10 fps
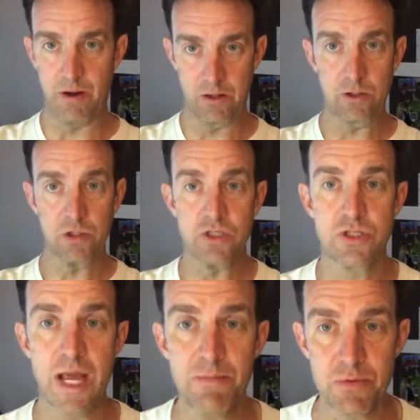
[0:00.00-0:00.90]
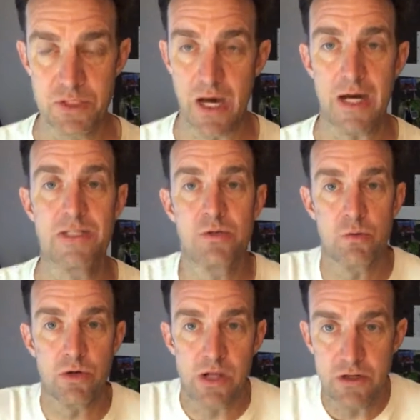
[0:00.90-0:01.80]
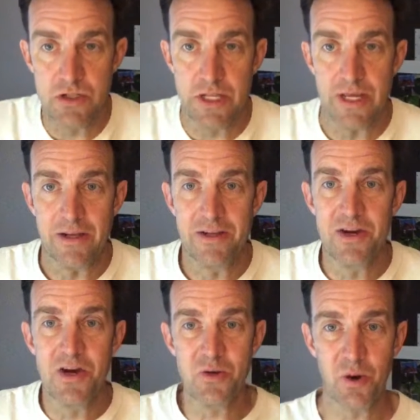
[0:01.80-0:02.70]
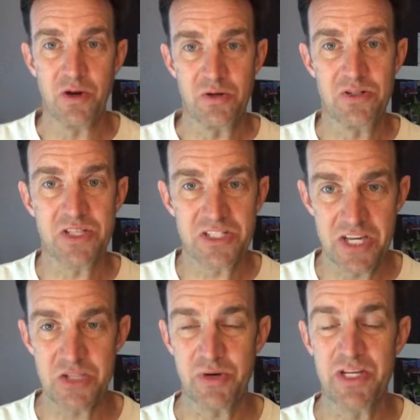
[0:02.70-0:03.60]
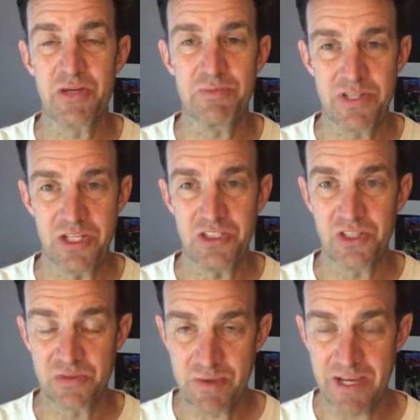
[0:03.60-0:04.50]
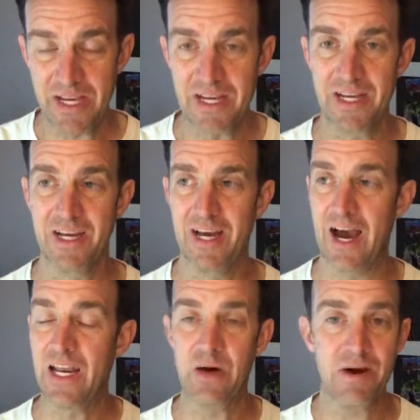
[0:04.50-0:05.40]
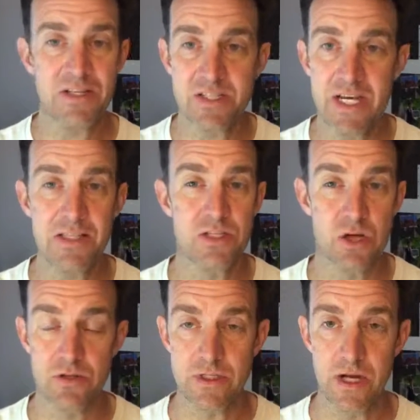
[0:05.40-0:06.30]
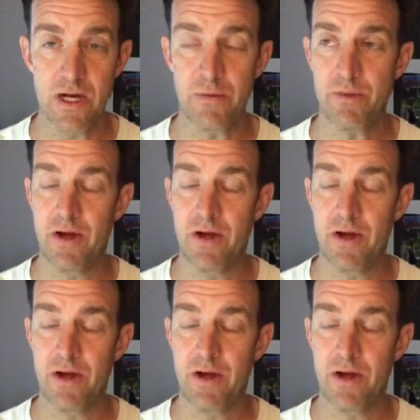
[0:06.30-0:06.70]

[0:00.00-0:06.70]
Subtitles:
good sample size in order to understand what your success rate could potentially be. I know I say this all the time.